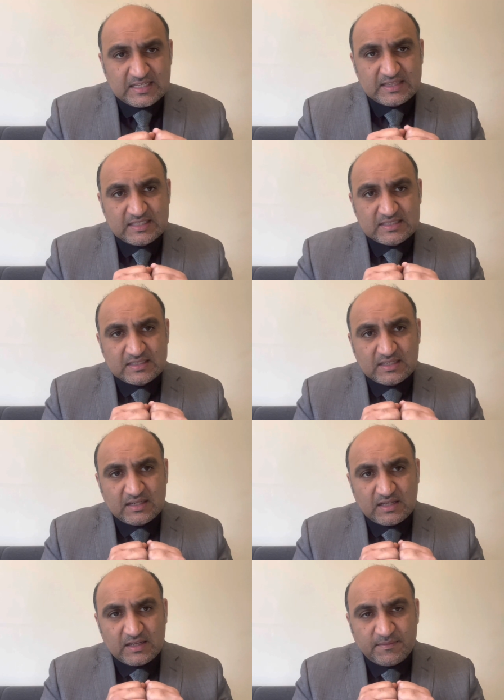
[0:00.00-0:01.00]
this
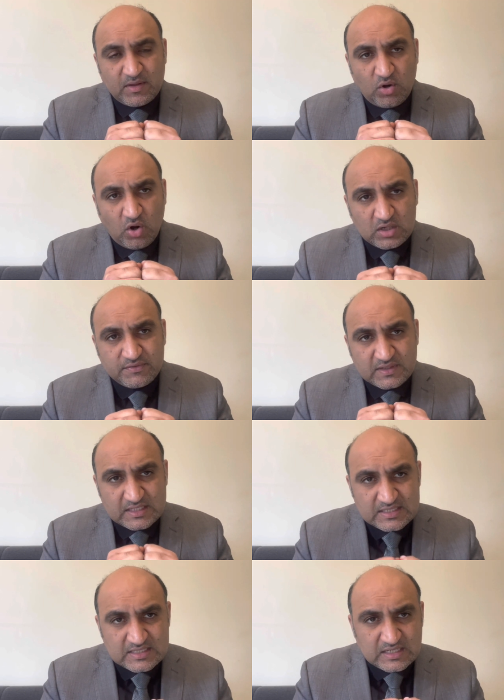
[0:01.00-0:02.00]
a lot of
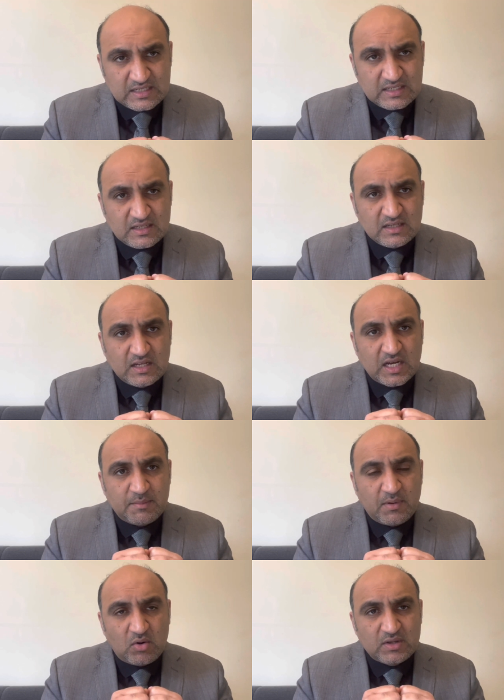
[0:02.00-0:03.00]
concern
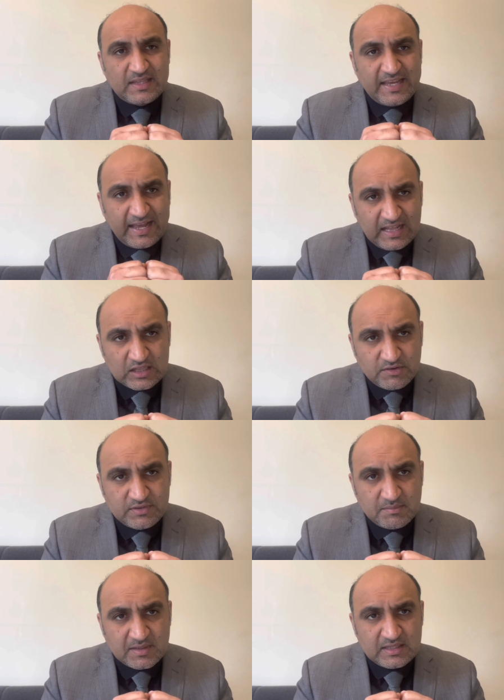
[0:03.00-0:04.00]
about the health of
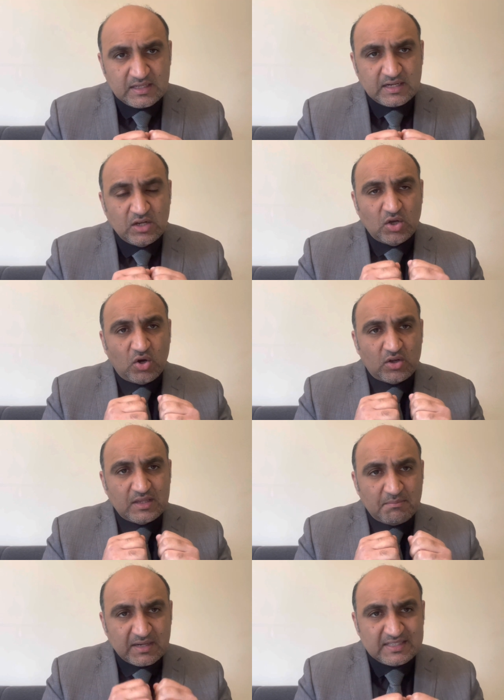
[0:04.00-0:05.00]
the mother, or
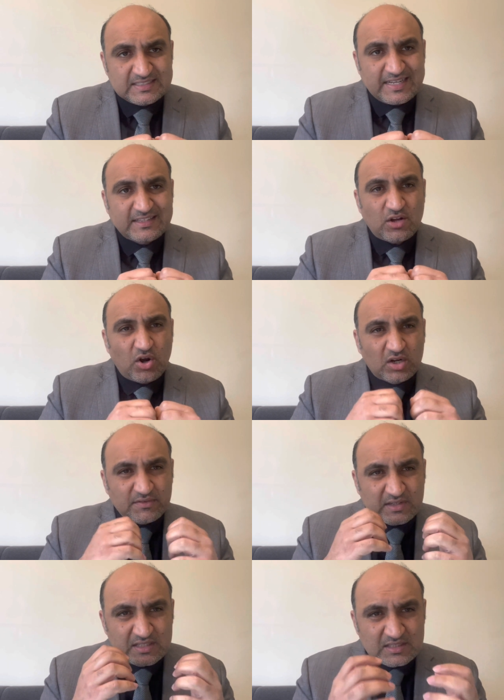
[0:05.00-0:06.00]
the mothers have a lot
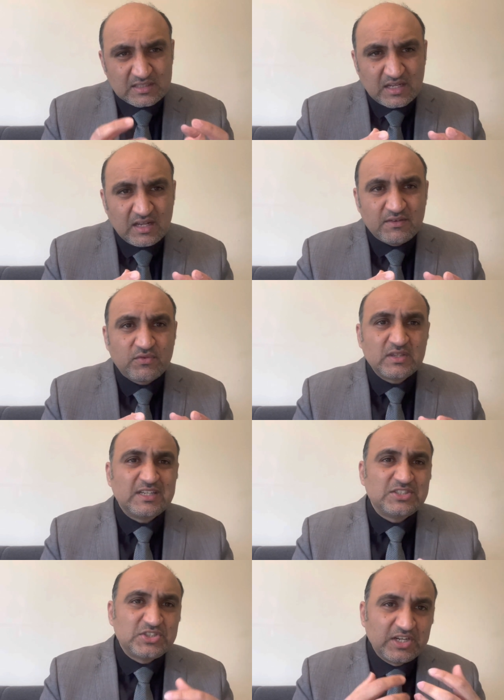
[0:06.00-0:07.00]
of concern for their
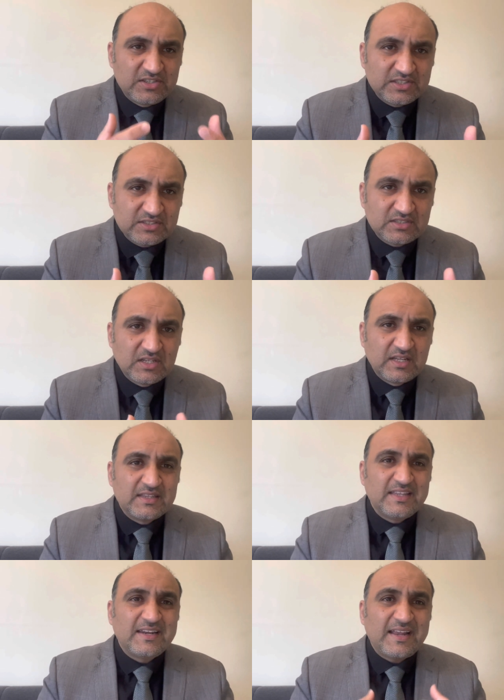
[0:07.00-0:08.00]
children's,
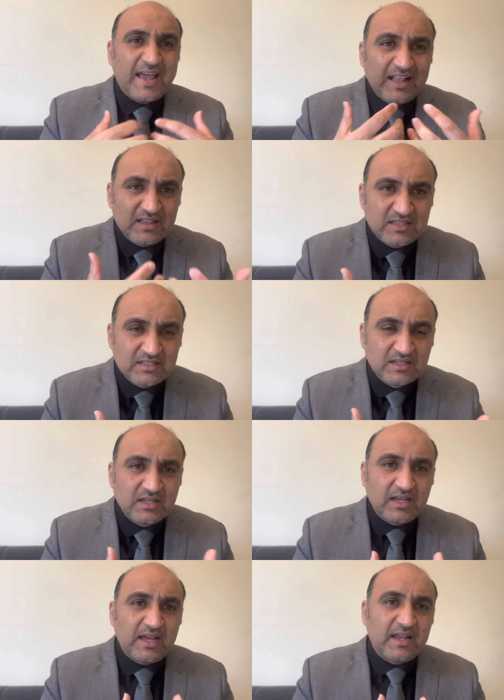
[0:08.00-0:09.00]
their health,
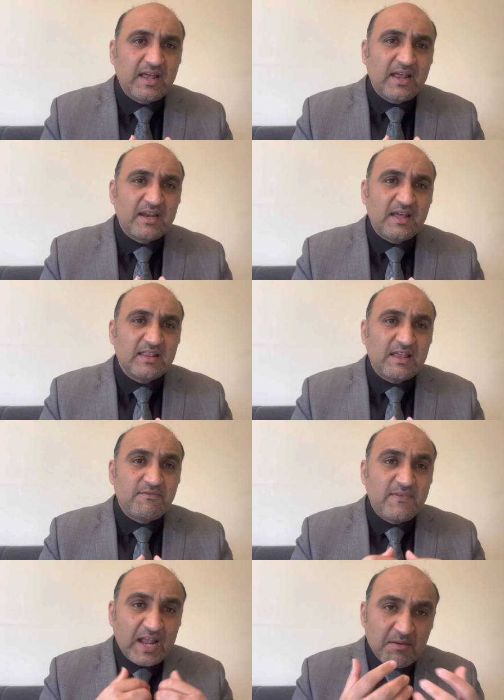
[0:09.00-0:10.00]
and the
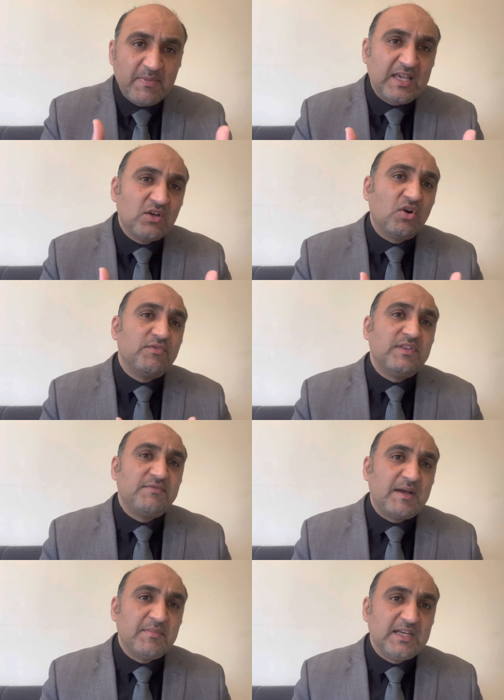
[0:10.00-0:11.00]
well-being of the
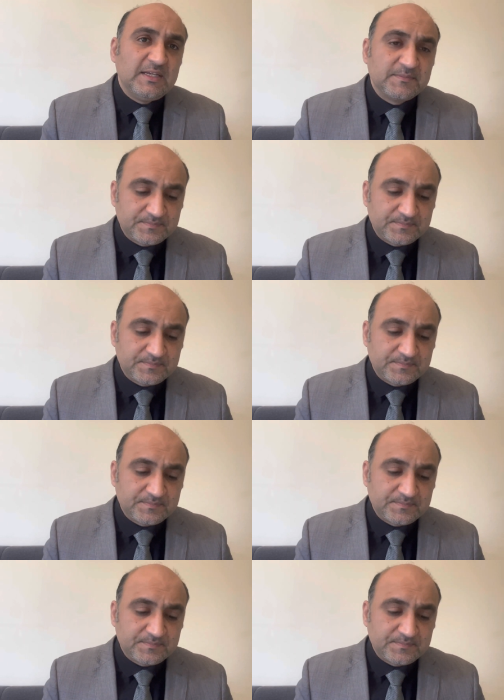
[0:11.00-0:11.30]
family.